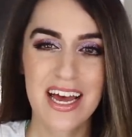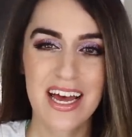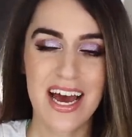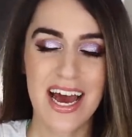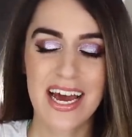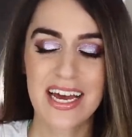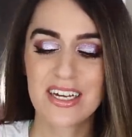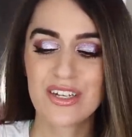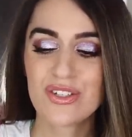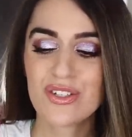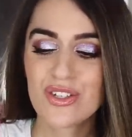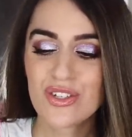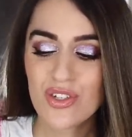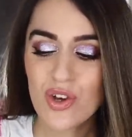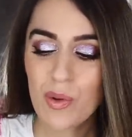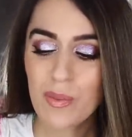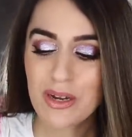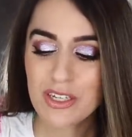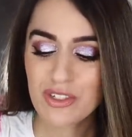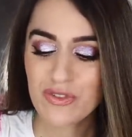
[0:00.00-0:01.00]
I had
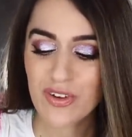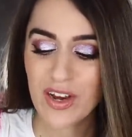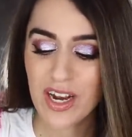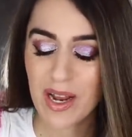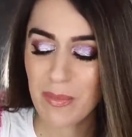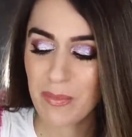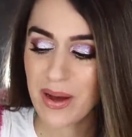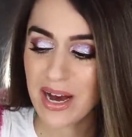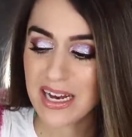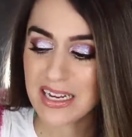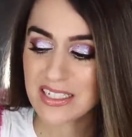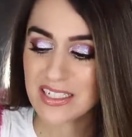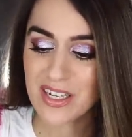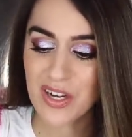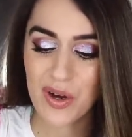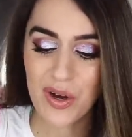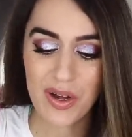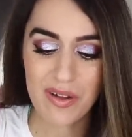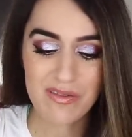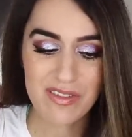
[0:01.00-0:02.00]
so much fun unboxing
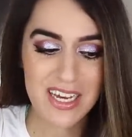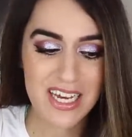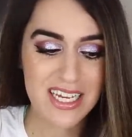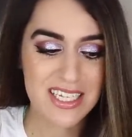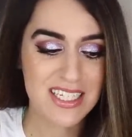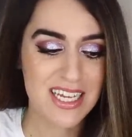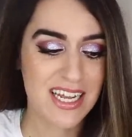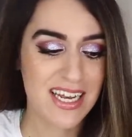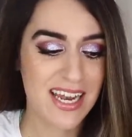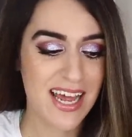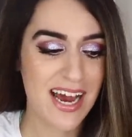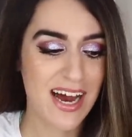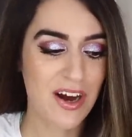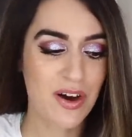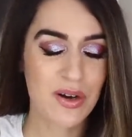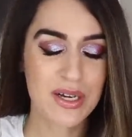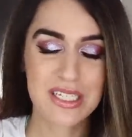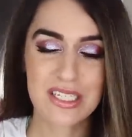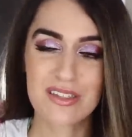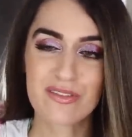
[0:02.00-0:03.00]
all this, and
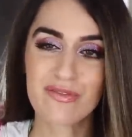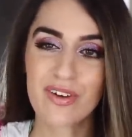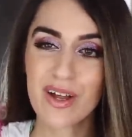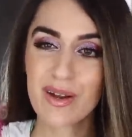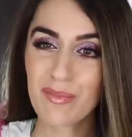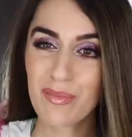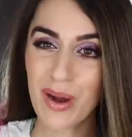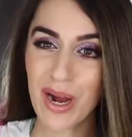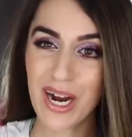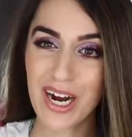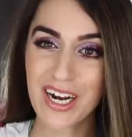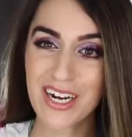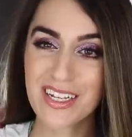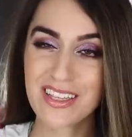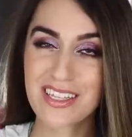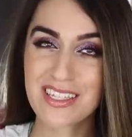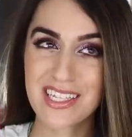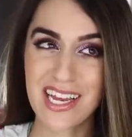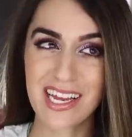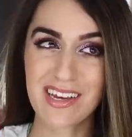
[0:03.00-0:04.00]
now is the fun
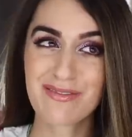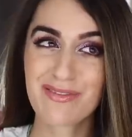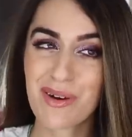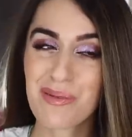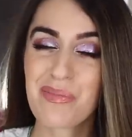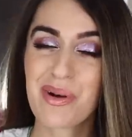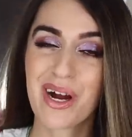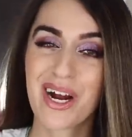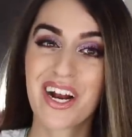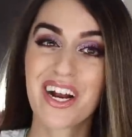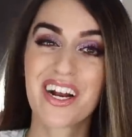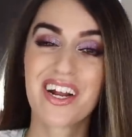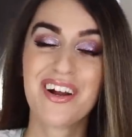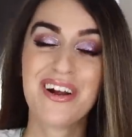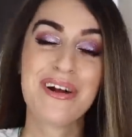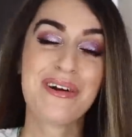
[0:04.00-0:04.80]
part, the second fun part,